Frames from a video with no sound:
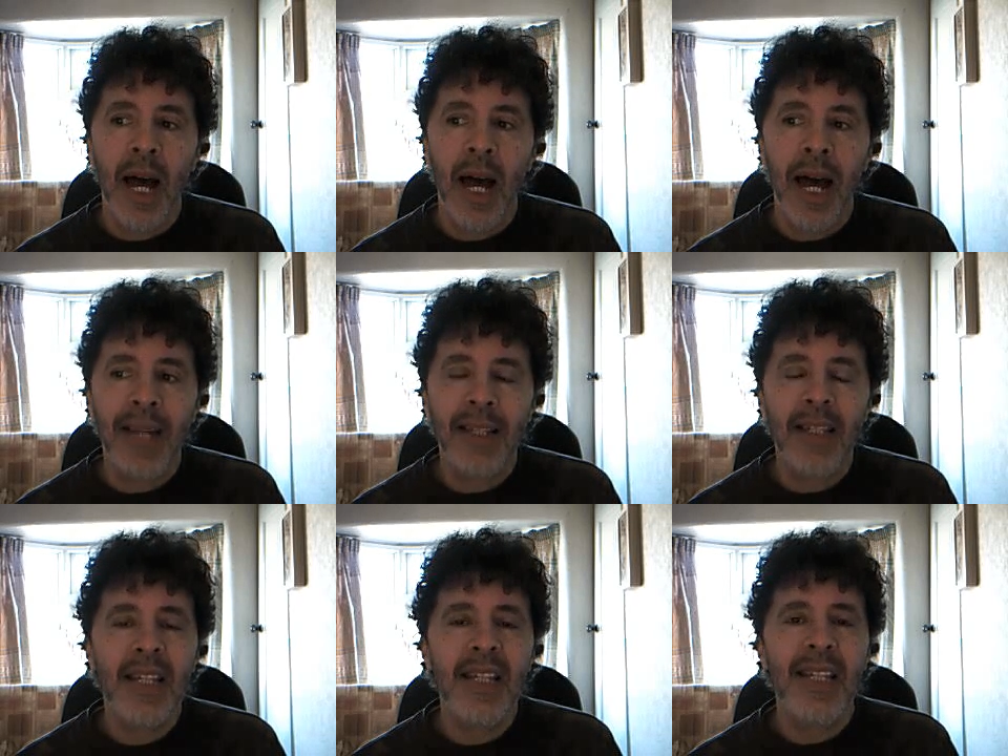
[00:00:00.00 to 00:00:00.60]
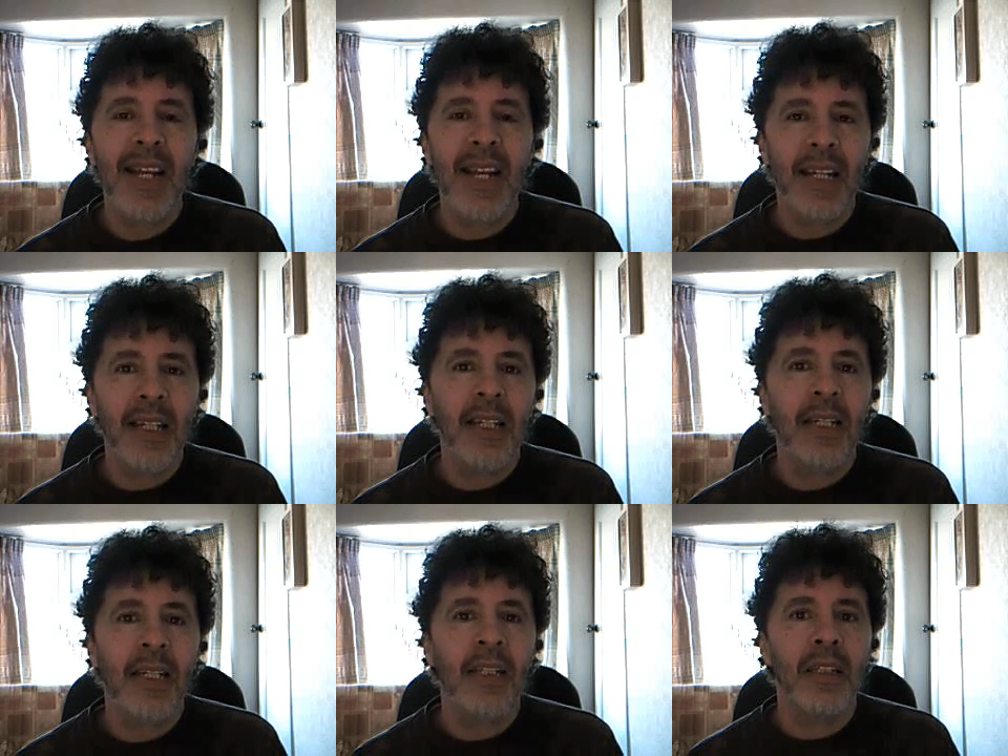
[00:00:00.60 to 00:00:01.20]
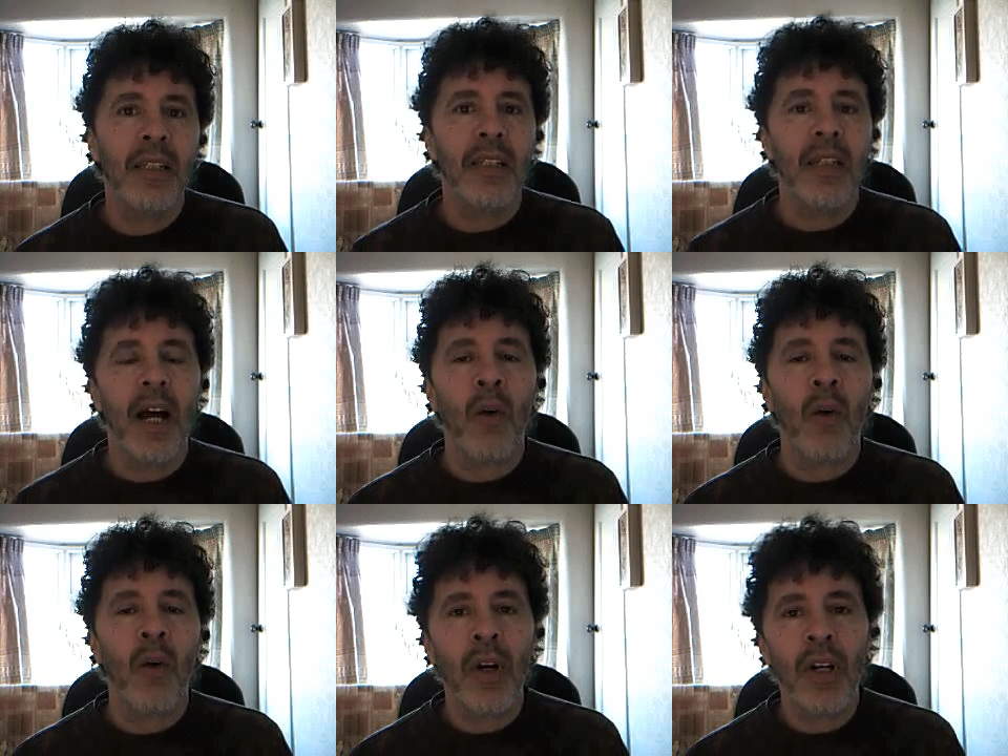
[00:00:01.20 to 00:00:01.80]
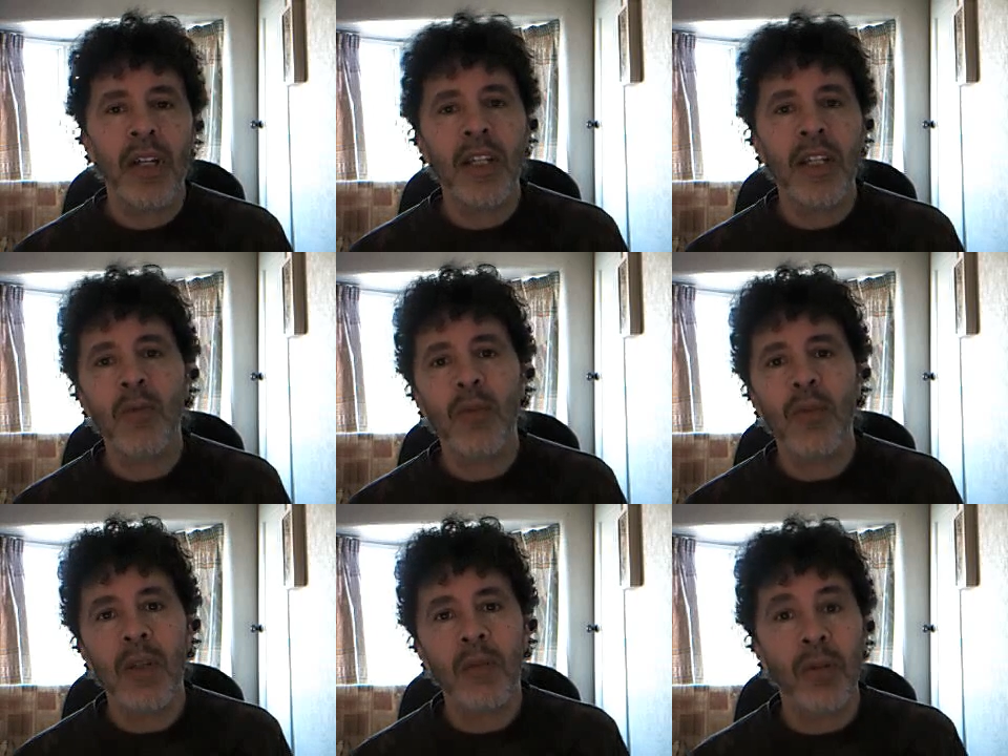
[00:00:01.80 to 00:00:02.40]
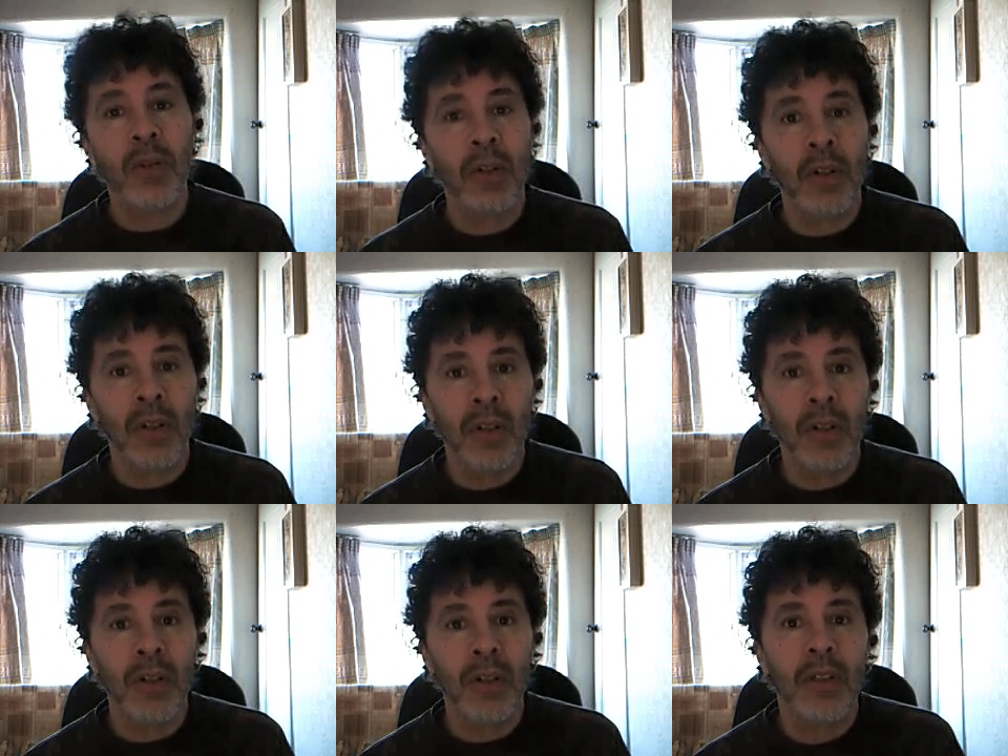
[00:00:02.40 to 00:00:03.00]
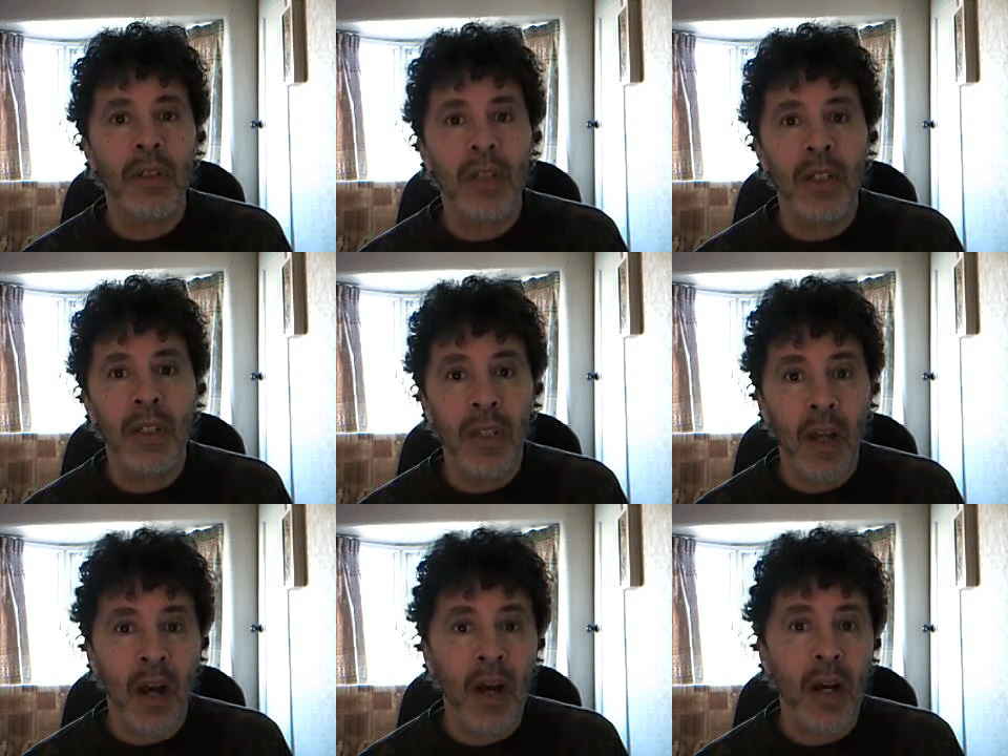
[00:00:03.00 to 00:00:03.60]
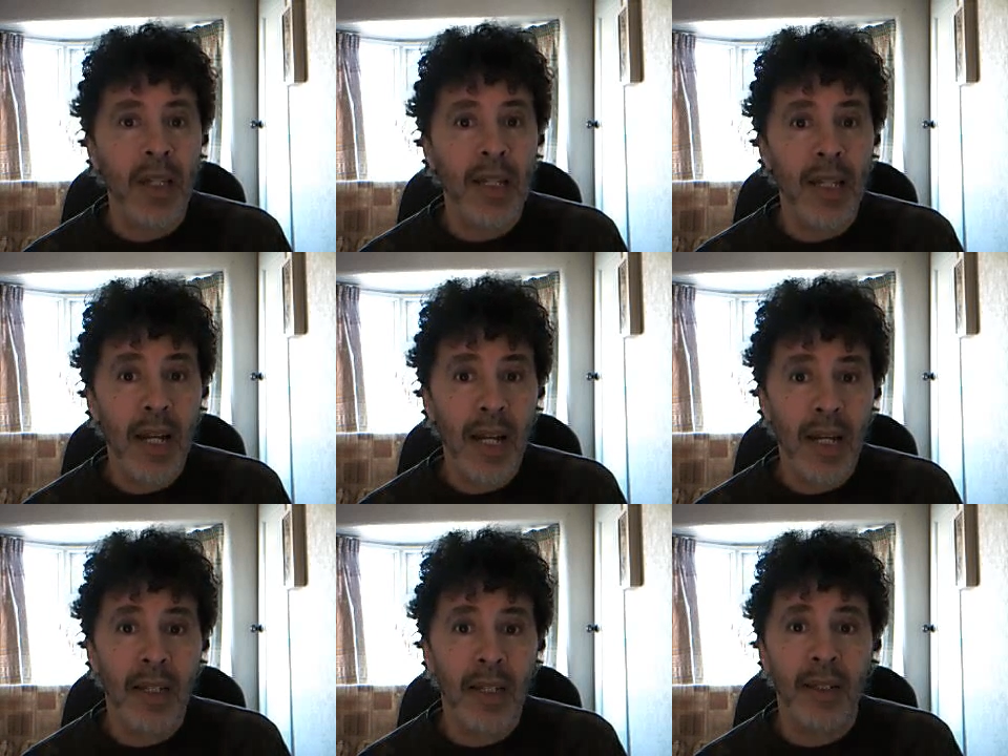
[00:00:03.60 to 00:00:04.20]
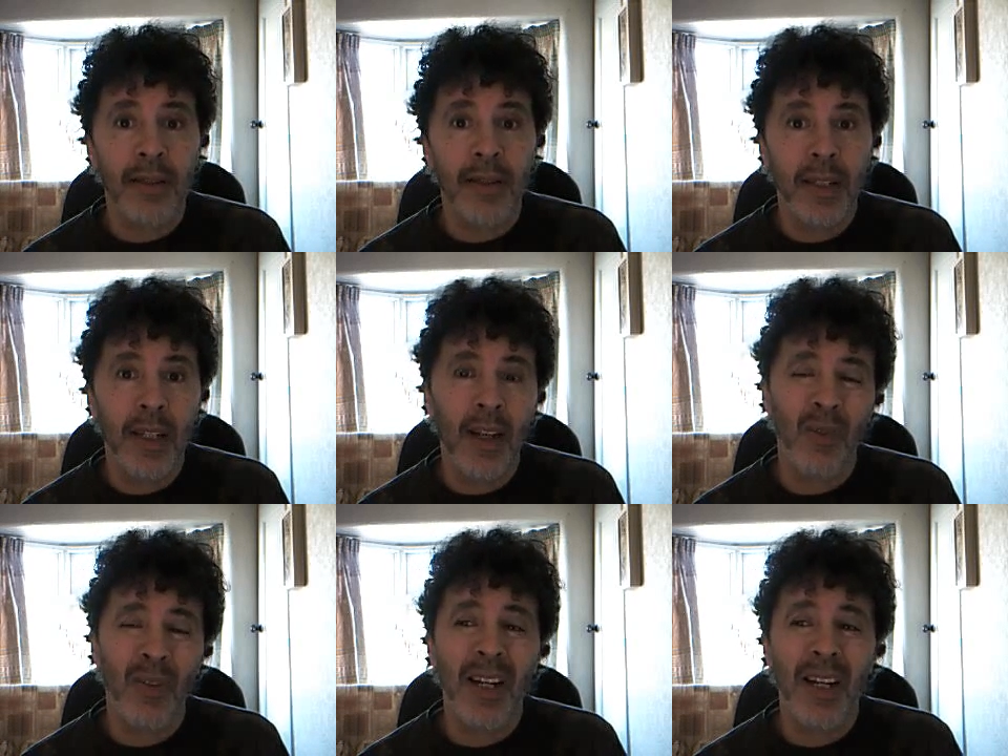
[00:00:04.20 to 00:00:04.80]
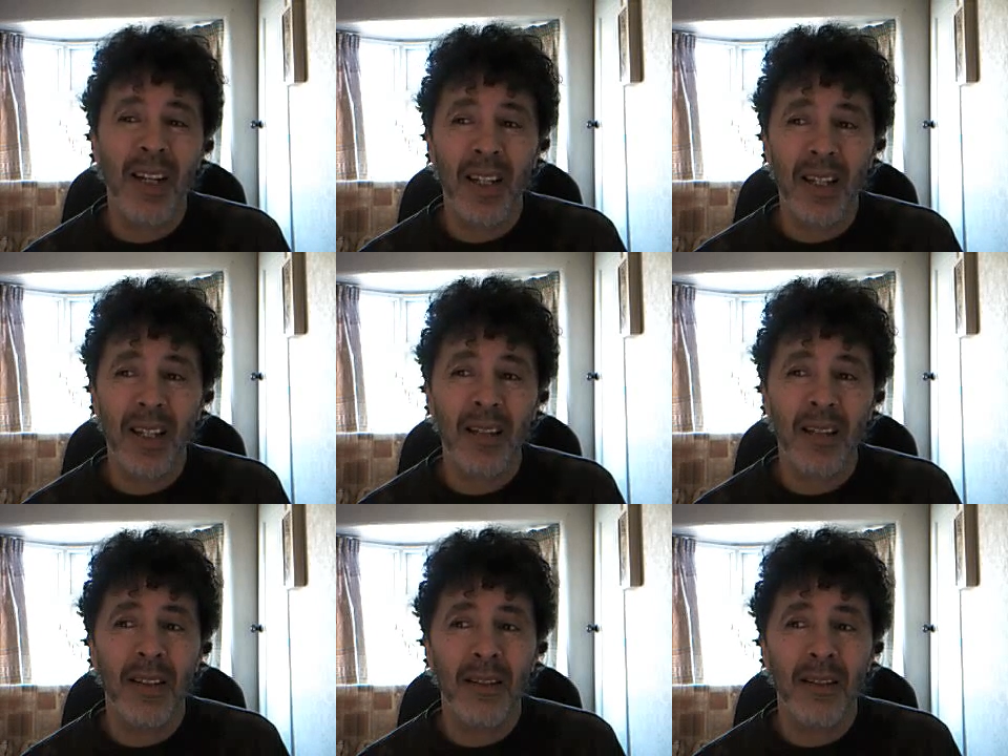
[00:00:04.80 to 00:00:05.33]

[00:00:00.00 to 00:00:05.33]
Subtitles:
I decided I wanted to explore the dark side, like